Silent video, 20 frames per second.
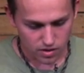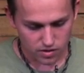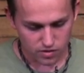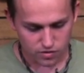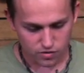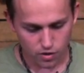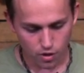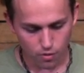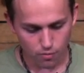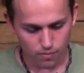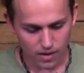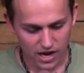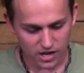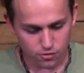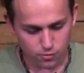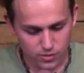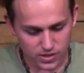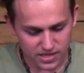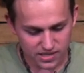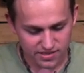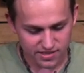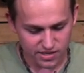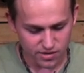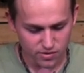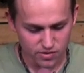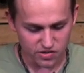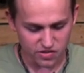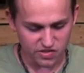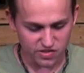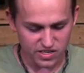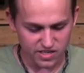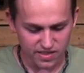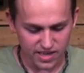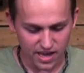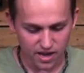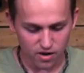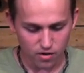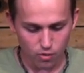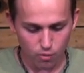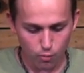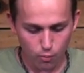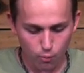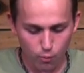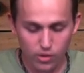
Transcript: So as we continue to see that,